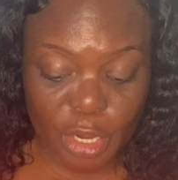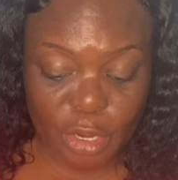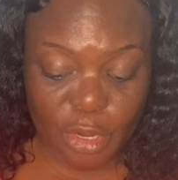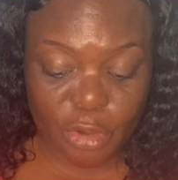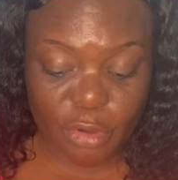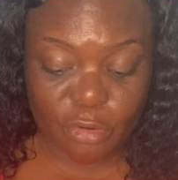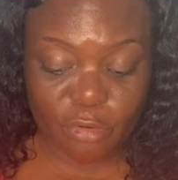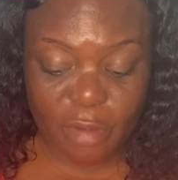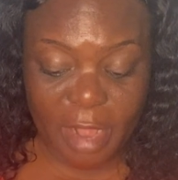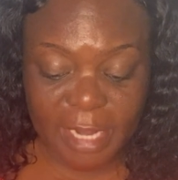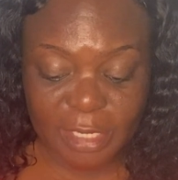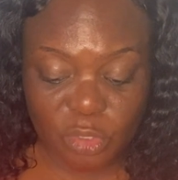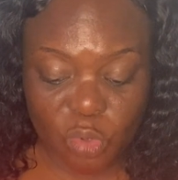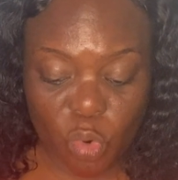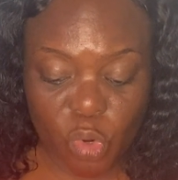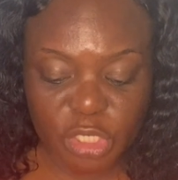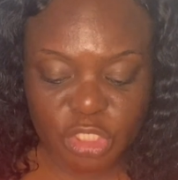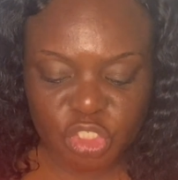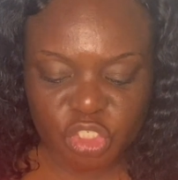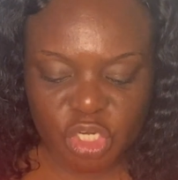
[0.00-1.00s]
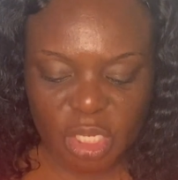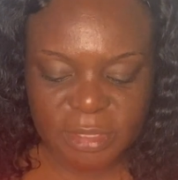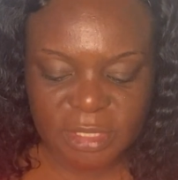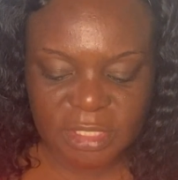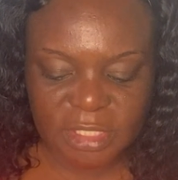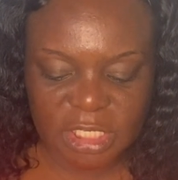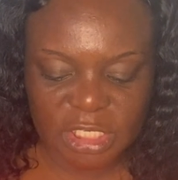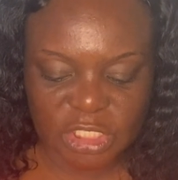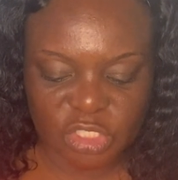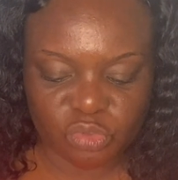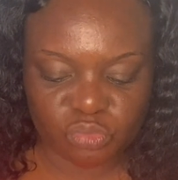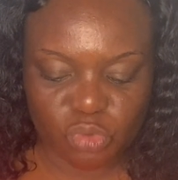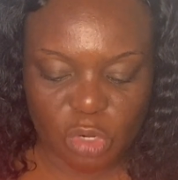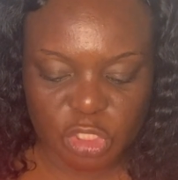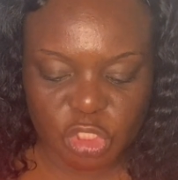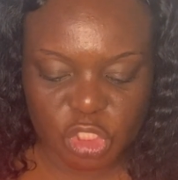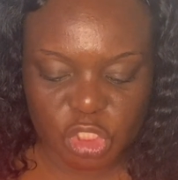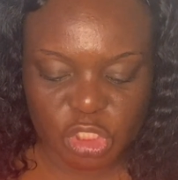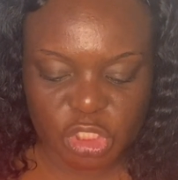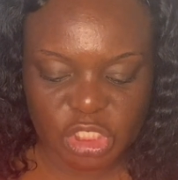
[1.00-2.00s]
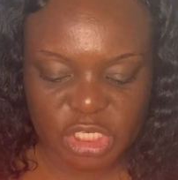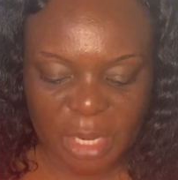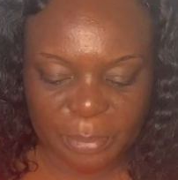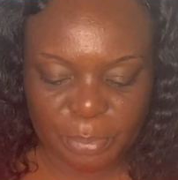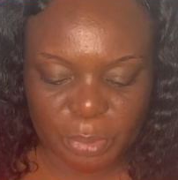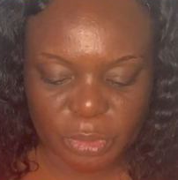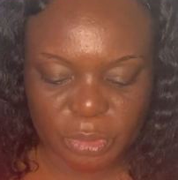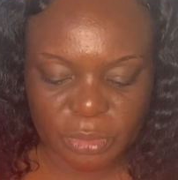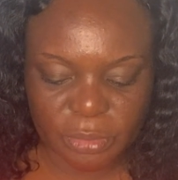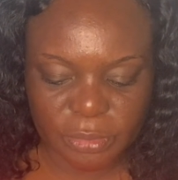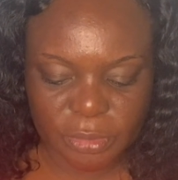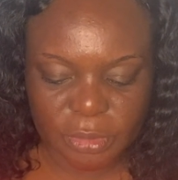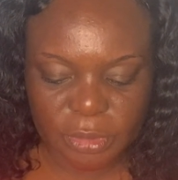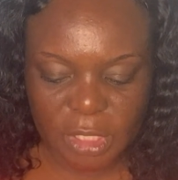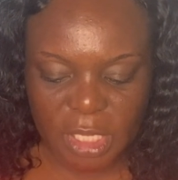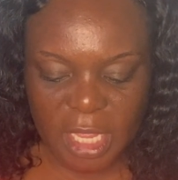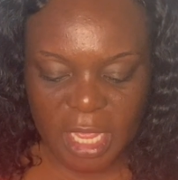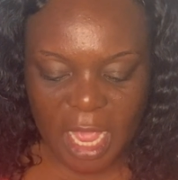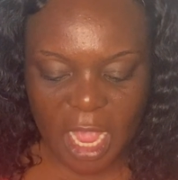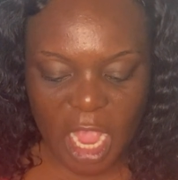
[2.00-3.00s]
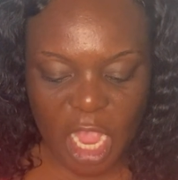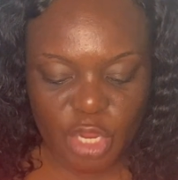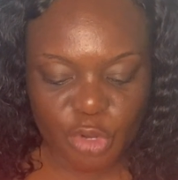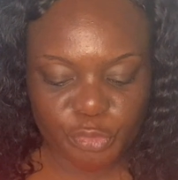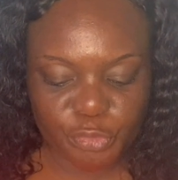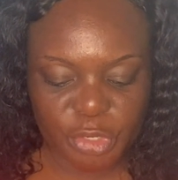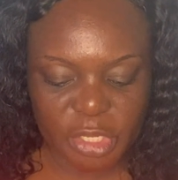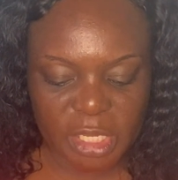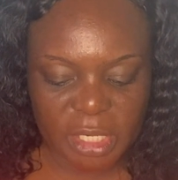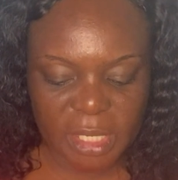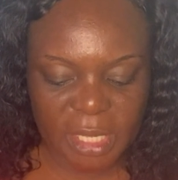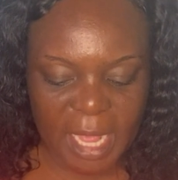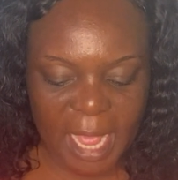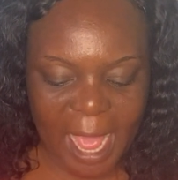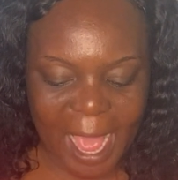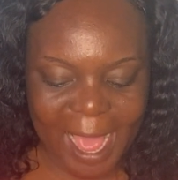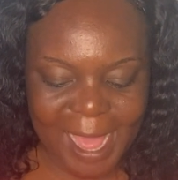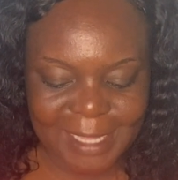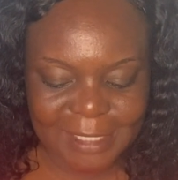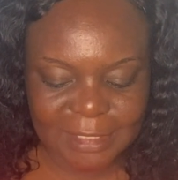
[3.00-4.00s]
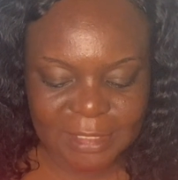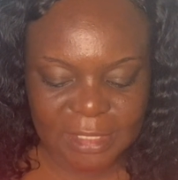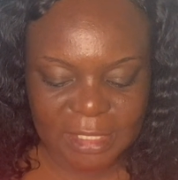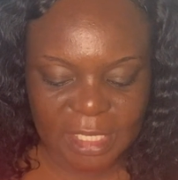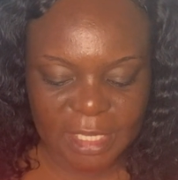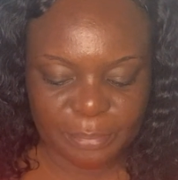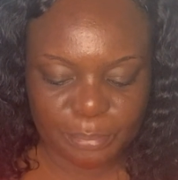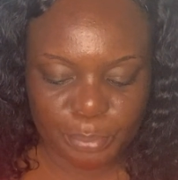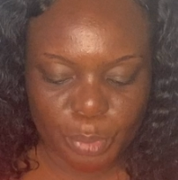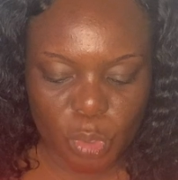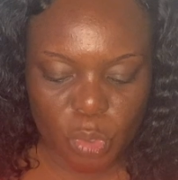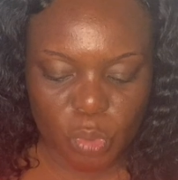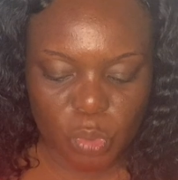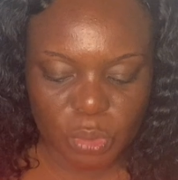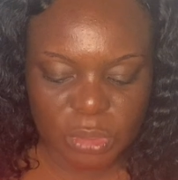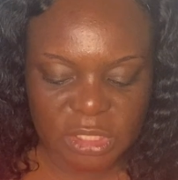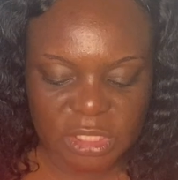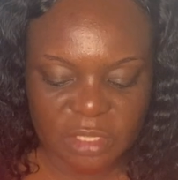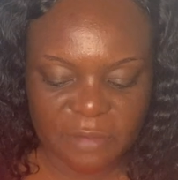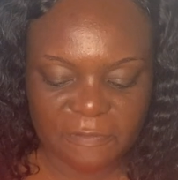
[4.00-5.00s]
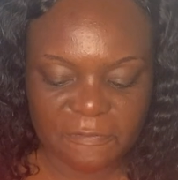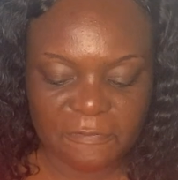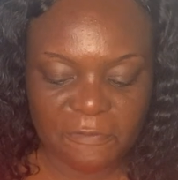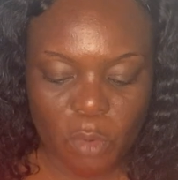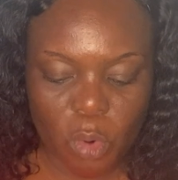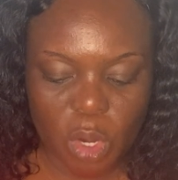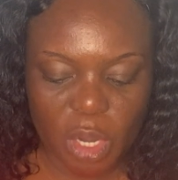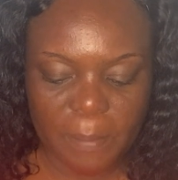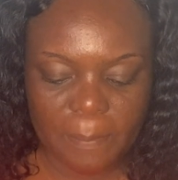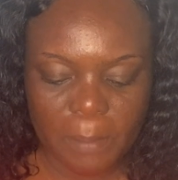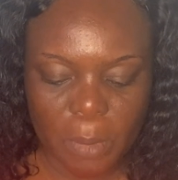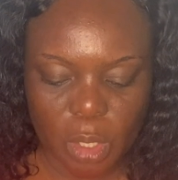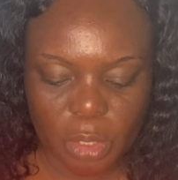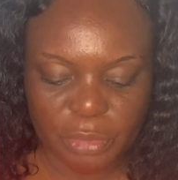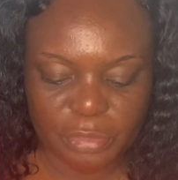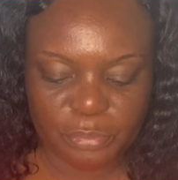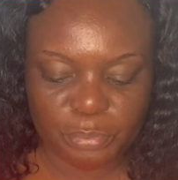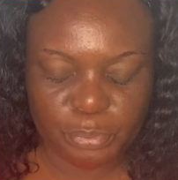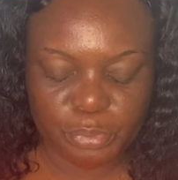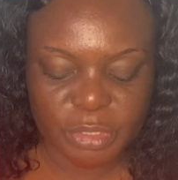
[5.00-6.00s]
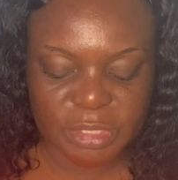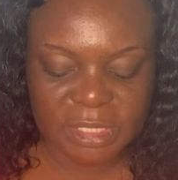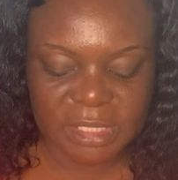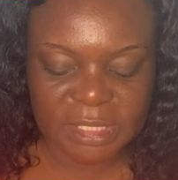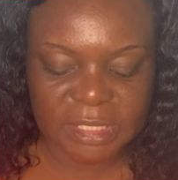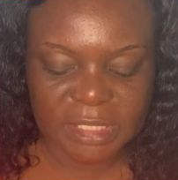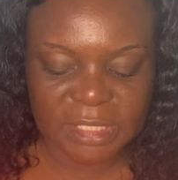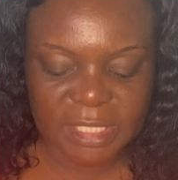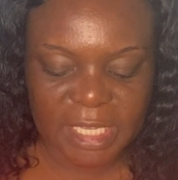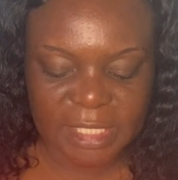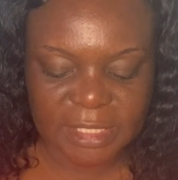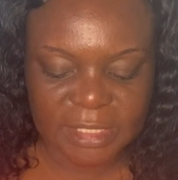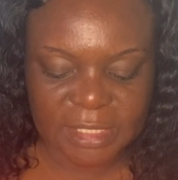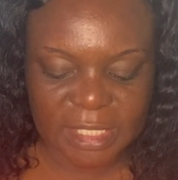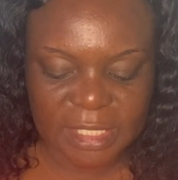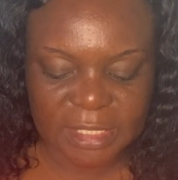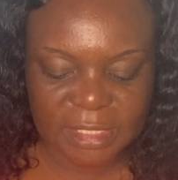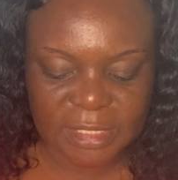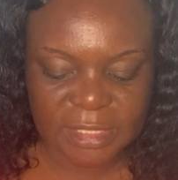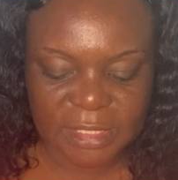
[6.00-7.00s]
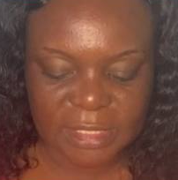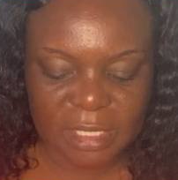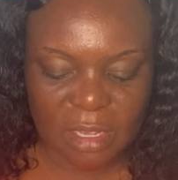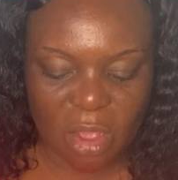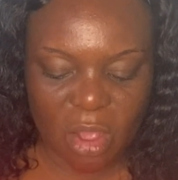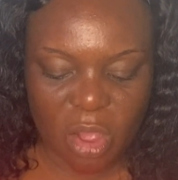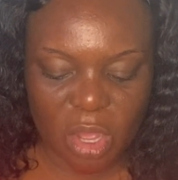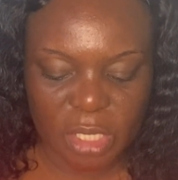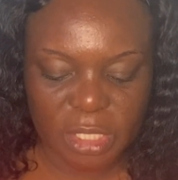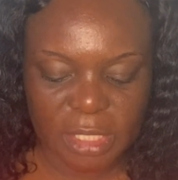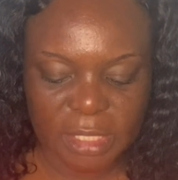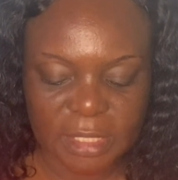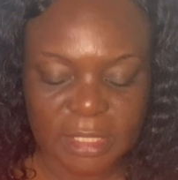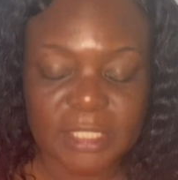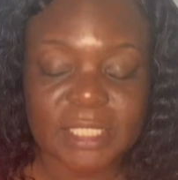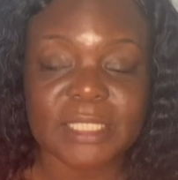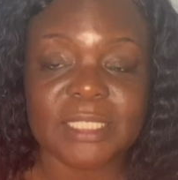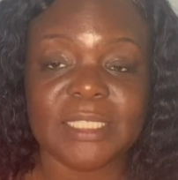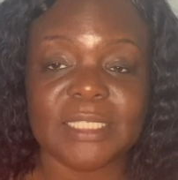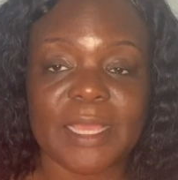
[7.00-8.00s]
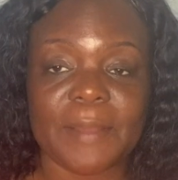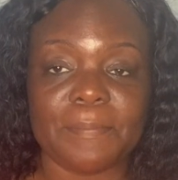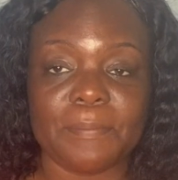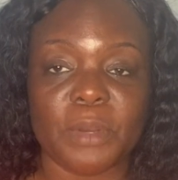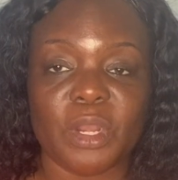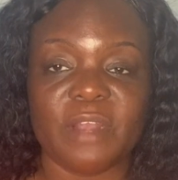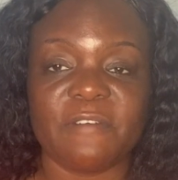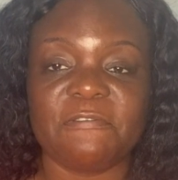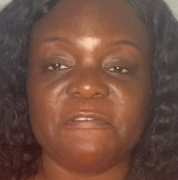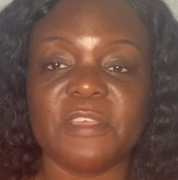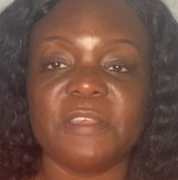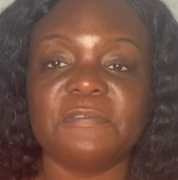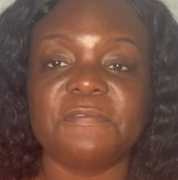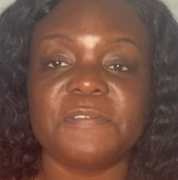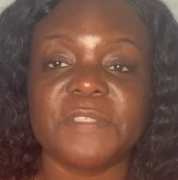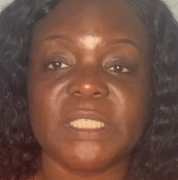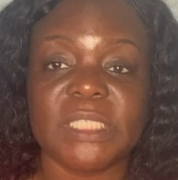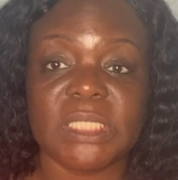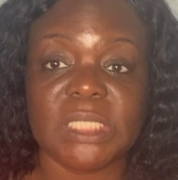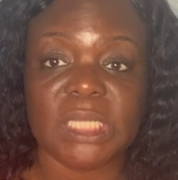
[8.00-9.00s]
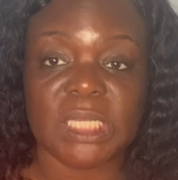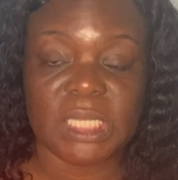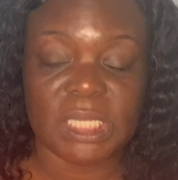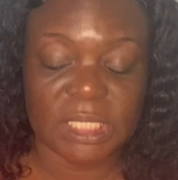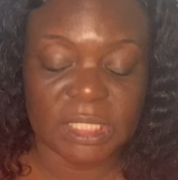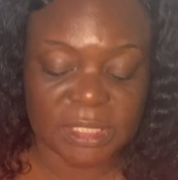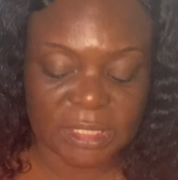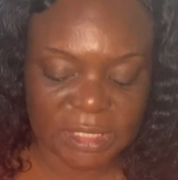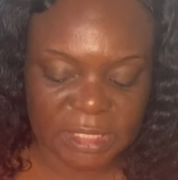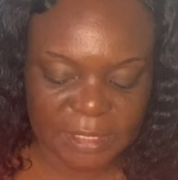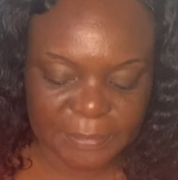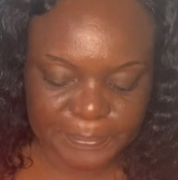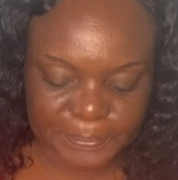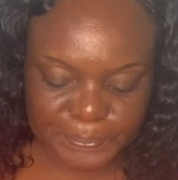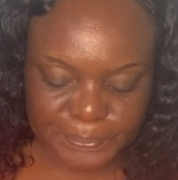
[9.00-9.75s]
Grand Court Justice Roger Chappell agreed and imposed the 4-month prison sentence on December 15th.